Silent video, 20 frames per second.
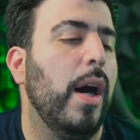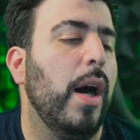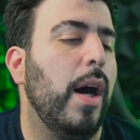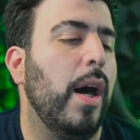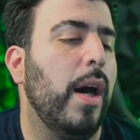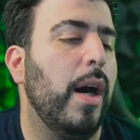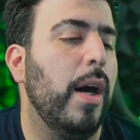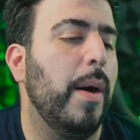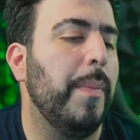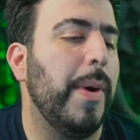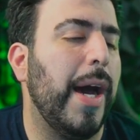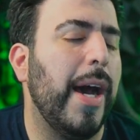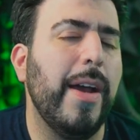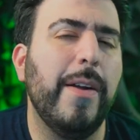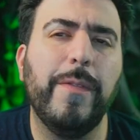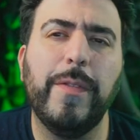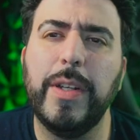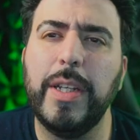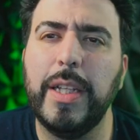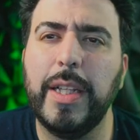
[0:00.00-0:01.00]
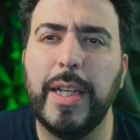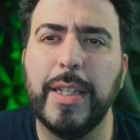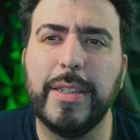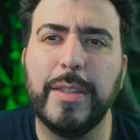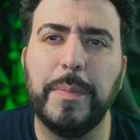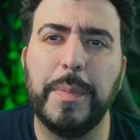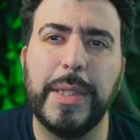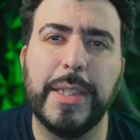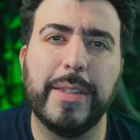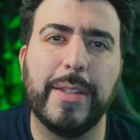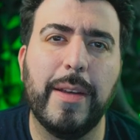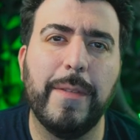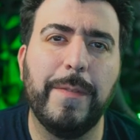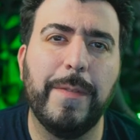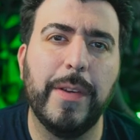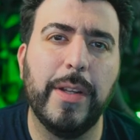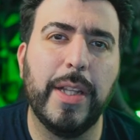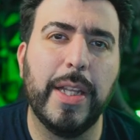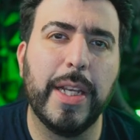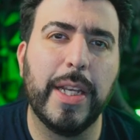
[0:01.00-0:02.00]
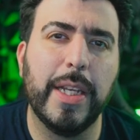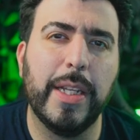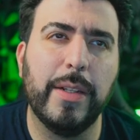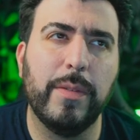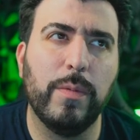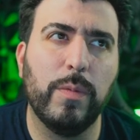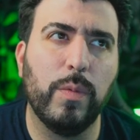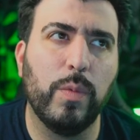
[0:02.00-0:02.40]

Um, I really liked it because I feel like it